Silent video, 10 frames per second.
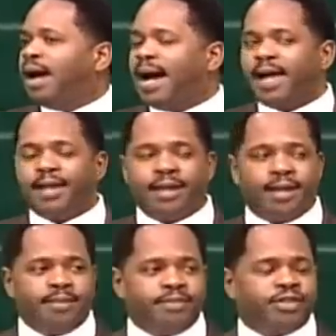I
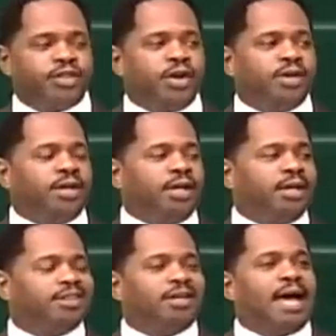am
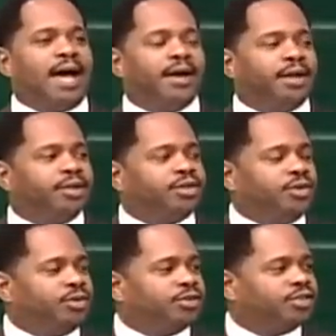certainly delighted
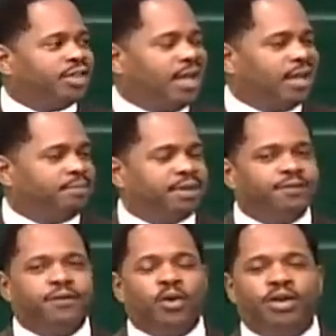to stand
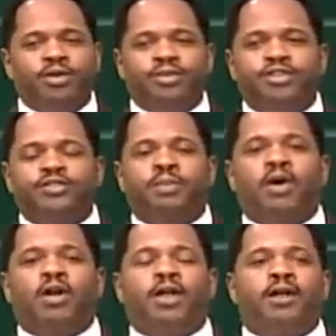before you this
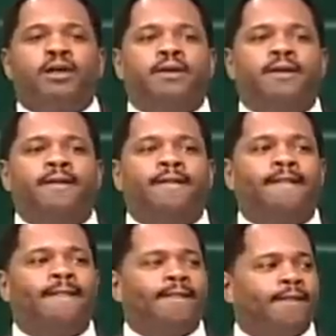morning
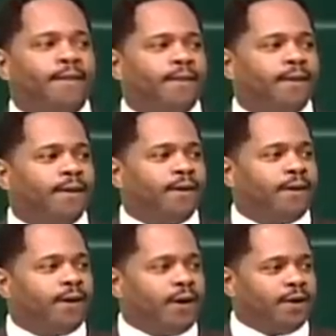
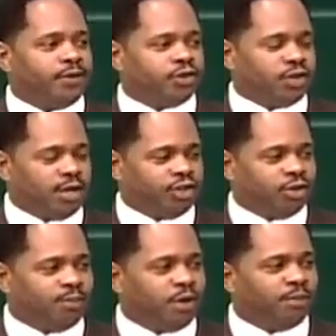on
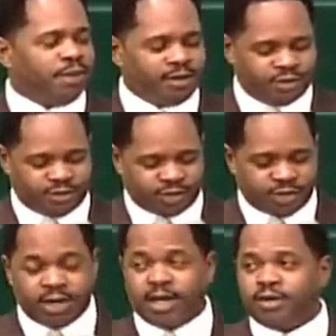such a momentous
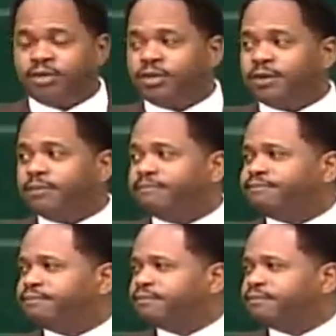occasion.